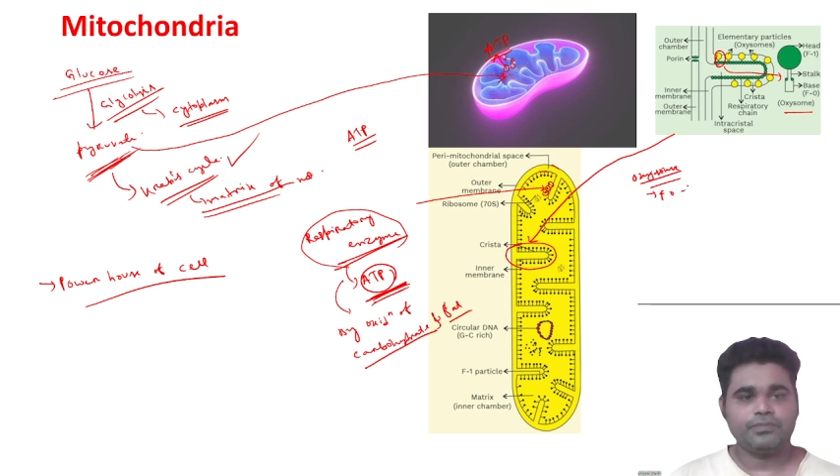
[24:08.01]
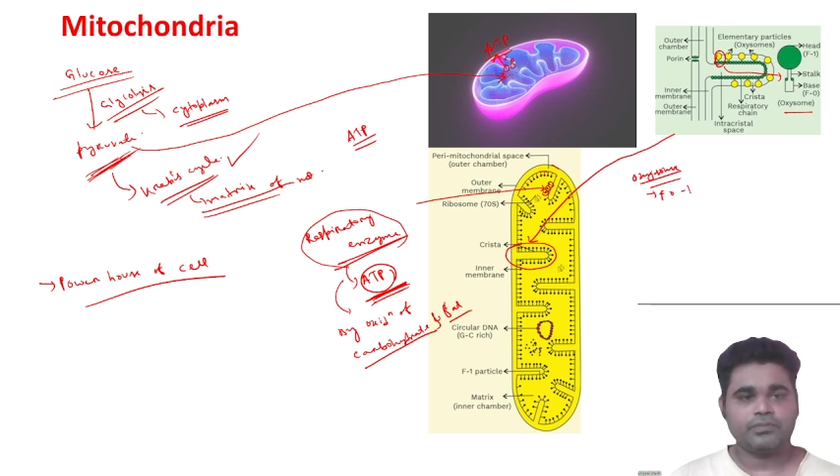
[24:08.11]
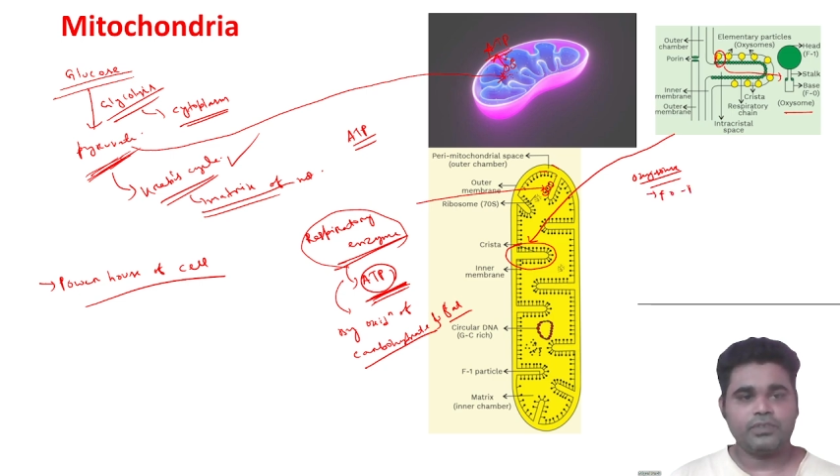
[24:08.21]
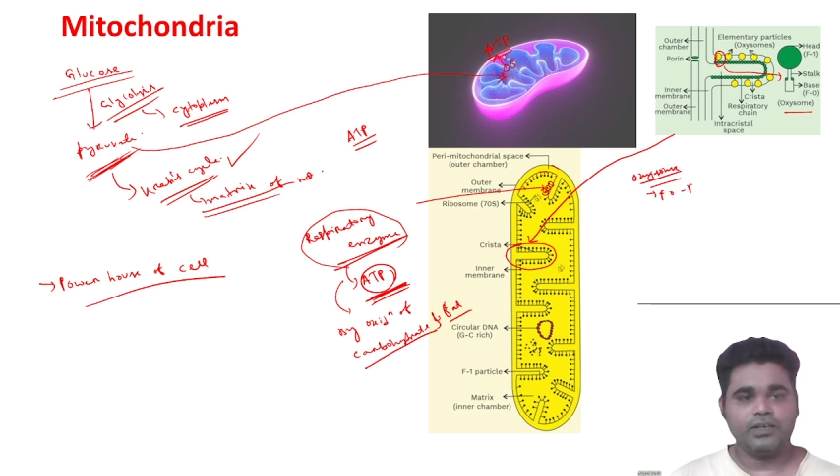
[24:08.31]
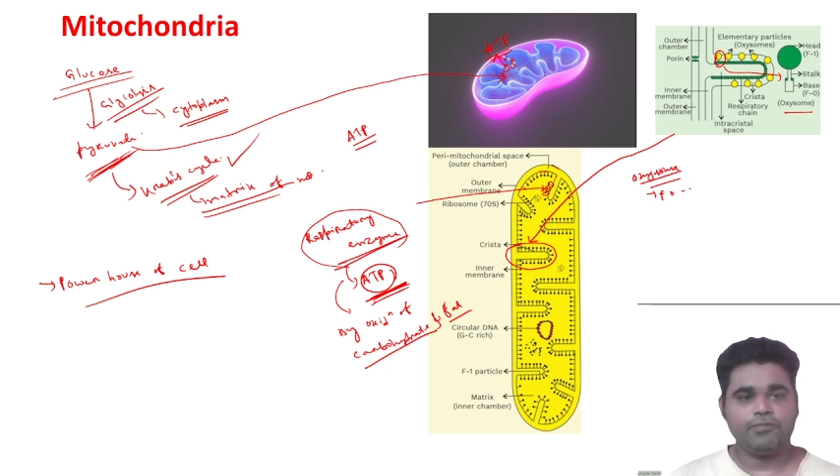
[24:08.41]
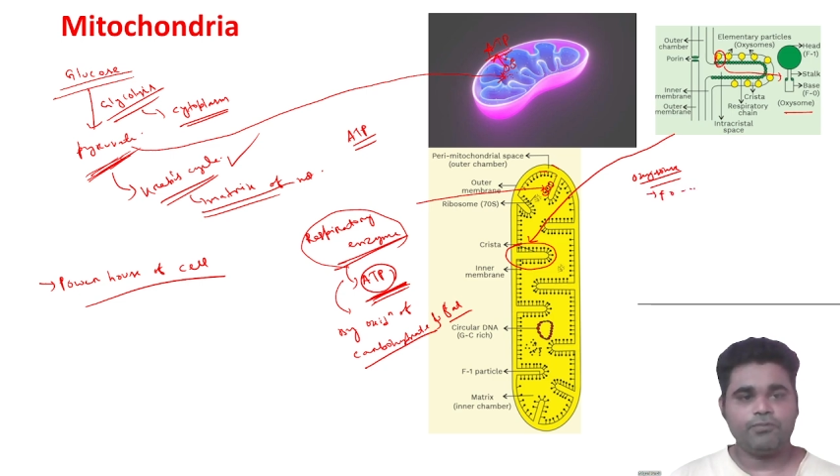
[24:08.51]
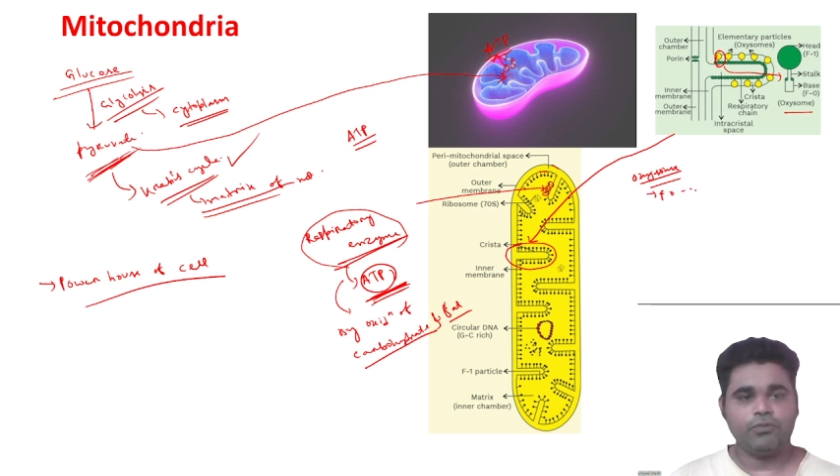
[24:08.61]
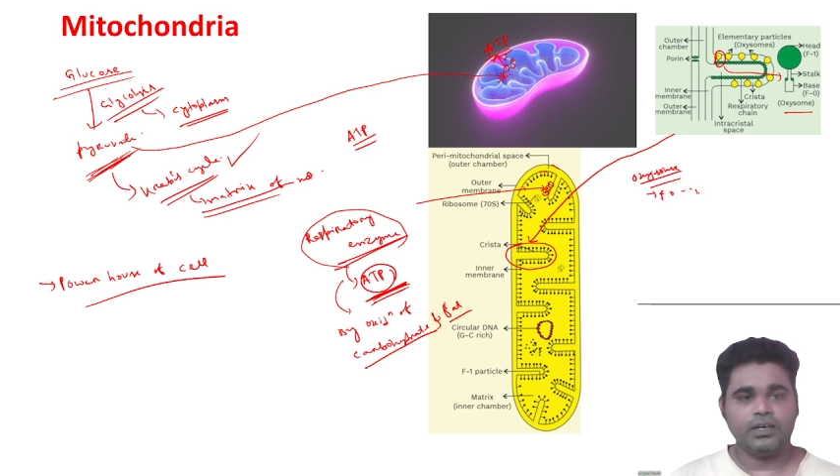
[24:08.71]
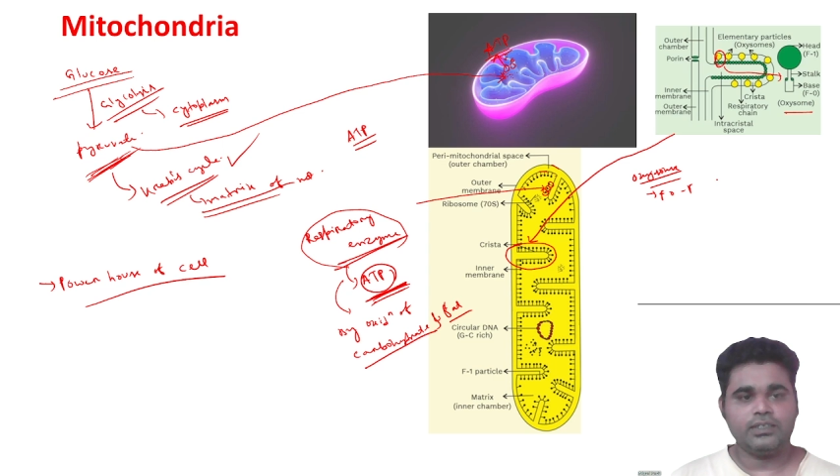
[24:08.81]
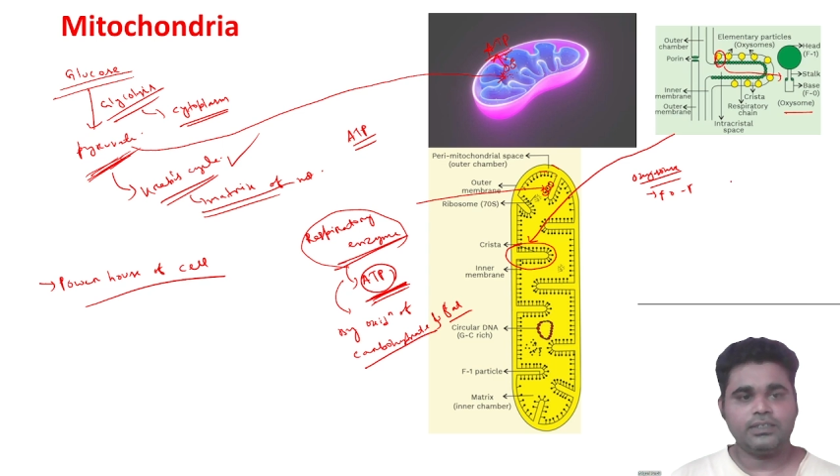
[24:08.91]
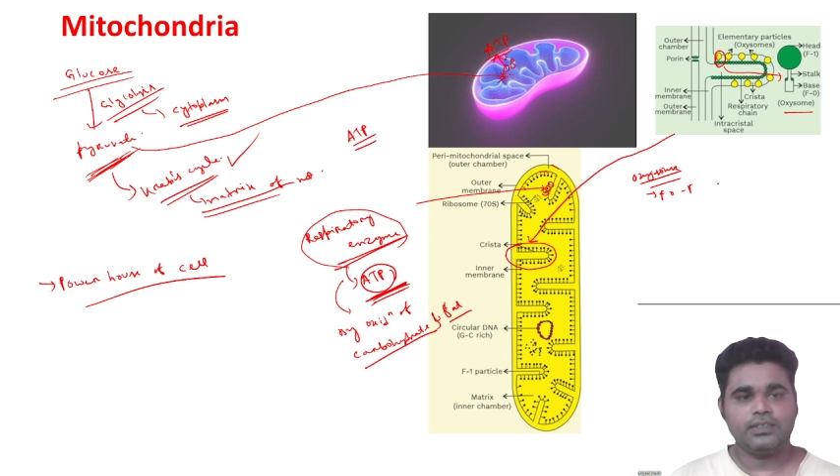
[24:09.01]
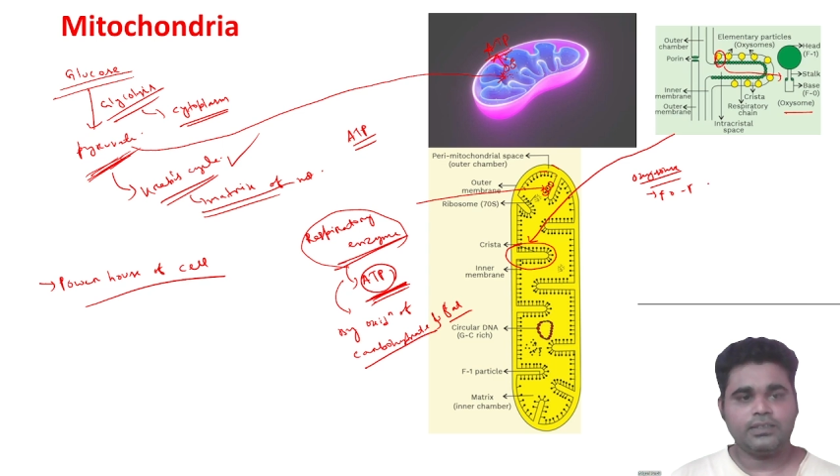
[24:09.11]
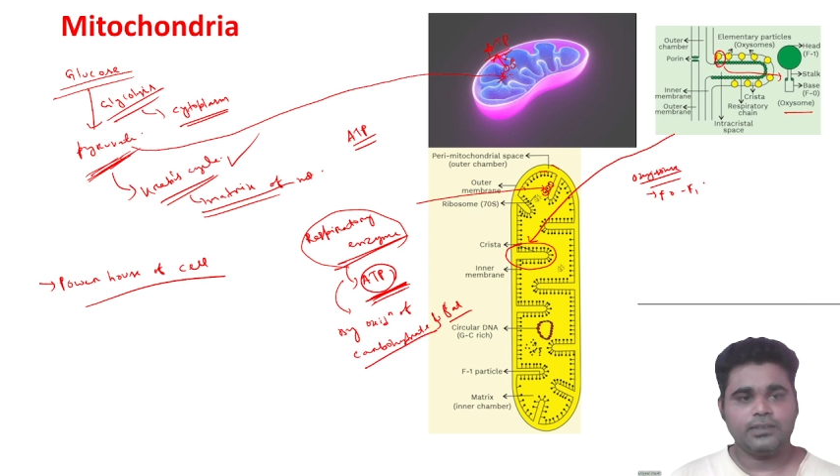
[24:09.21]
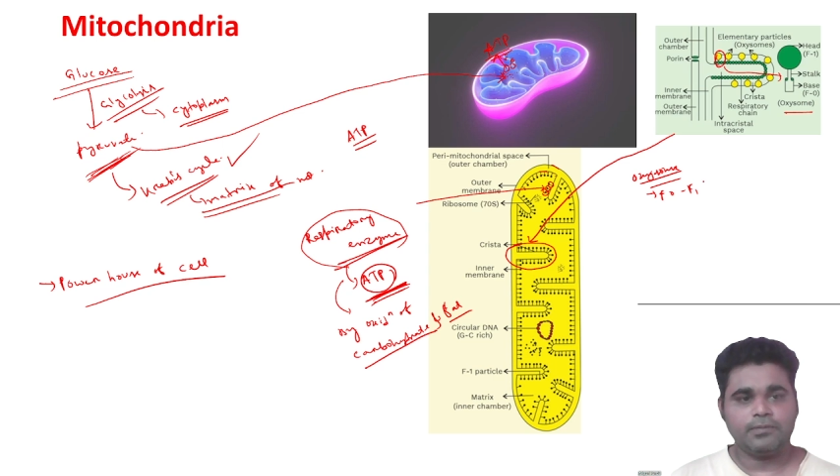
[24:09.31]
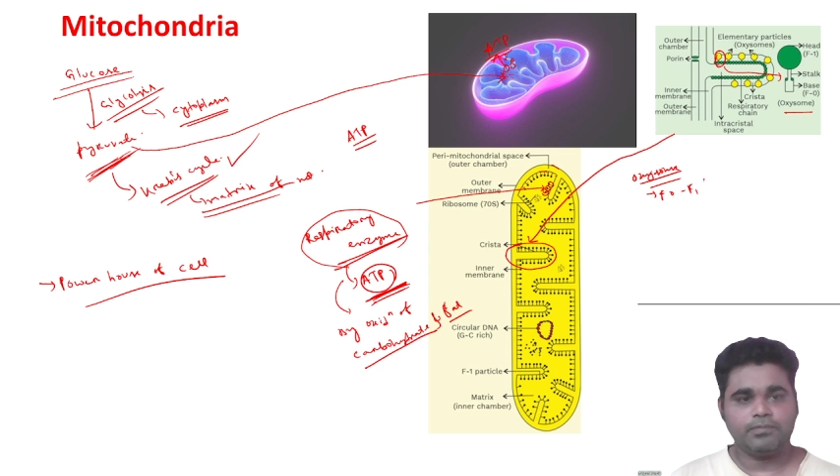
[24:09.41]
F1
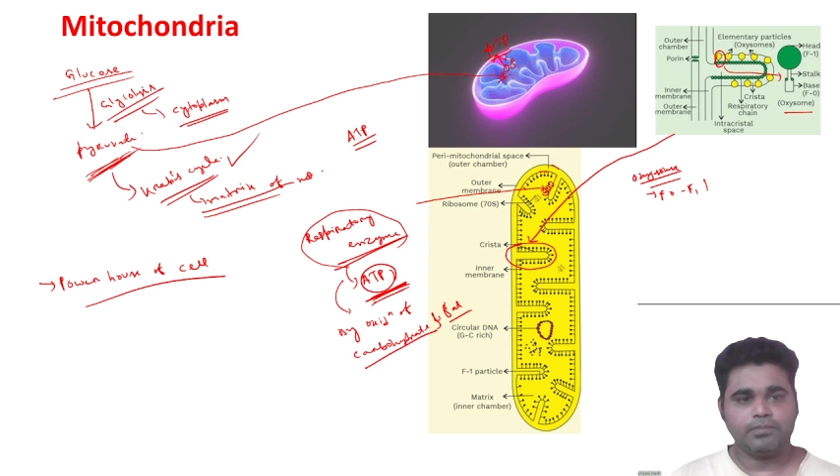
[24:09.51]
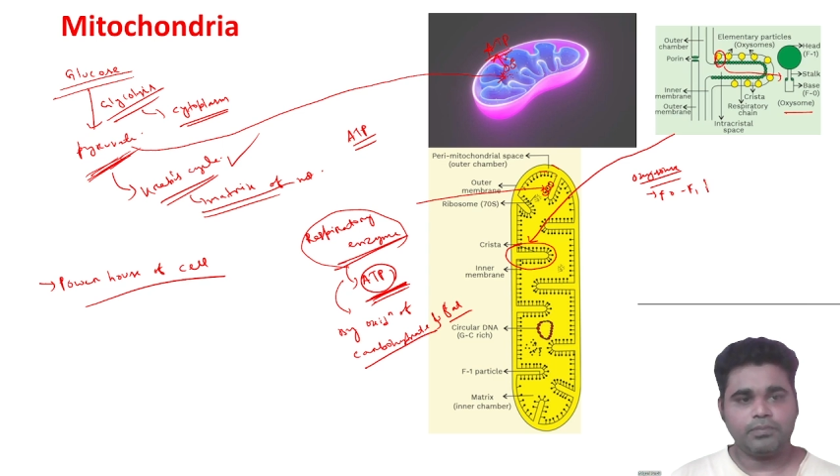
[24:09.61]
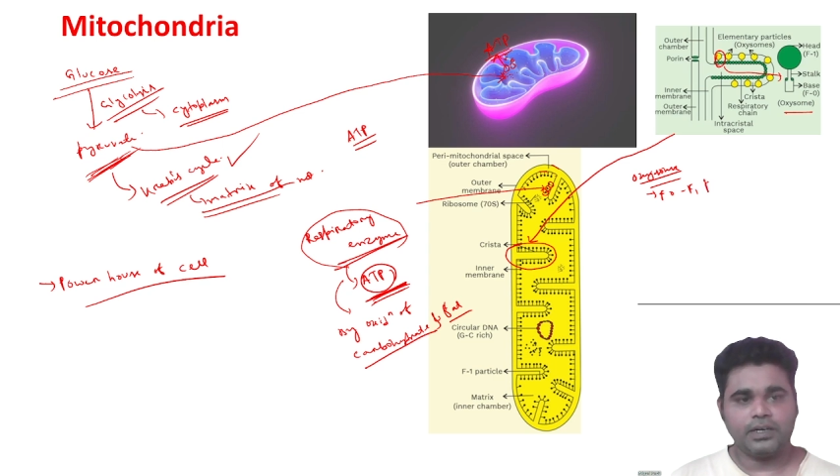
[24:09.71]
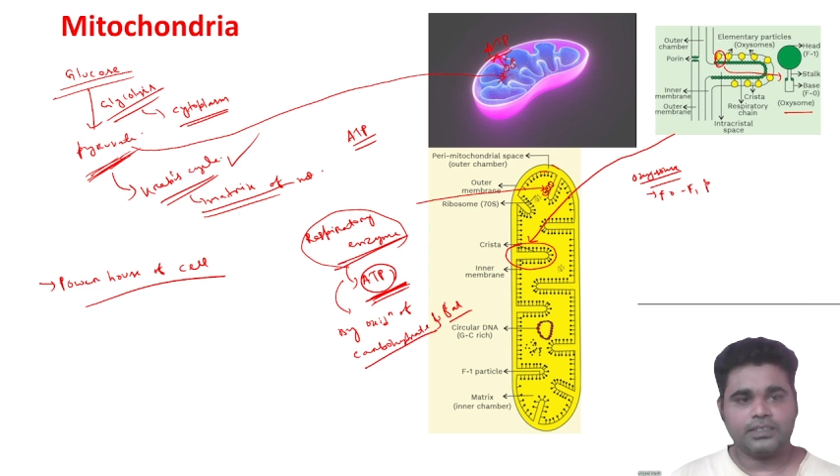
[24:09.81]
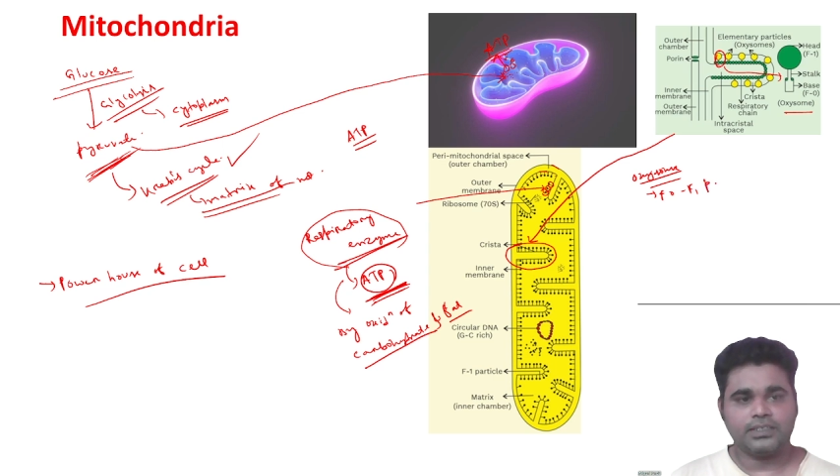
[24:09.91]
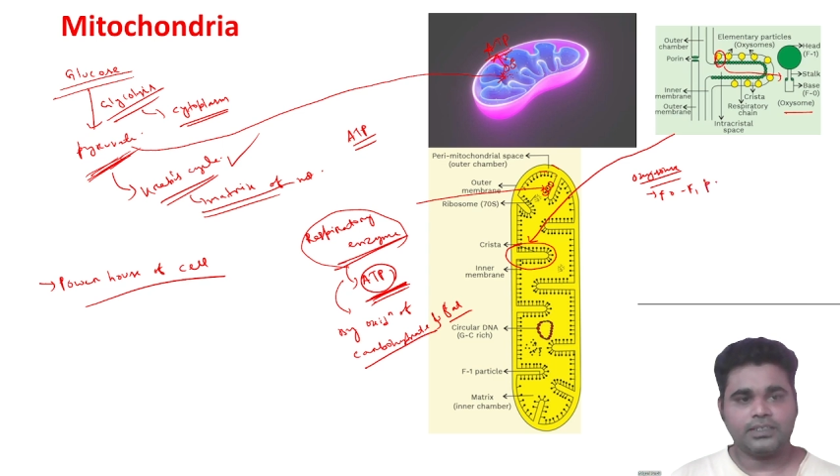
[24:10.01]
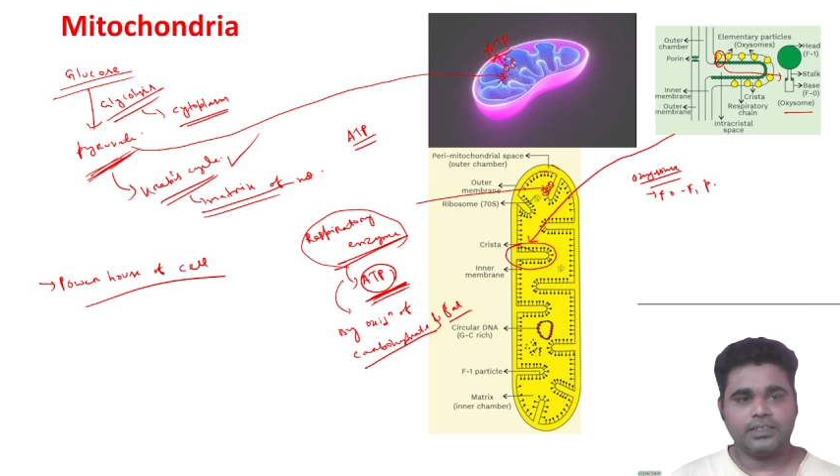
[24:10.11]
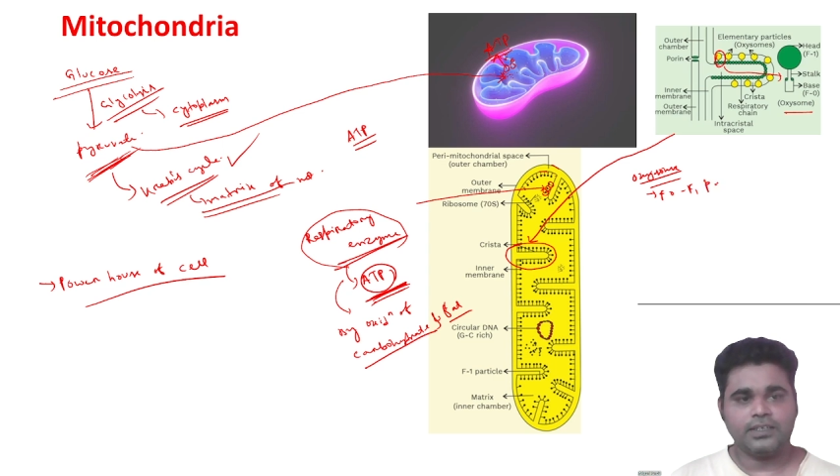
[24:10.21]
particle,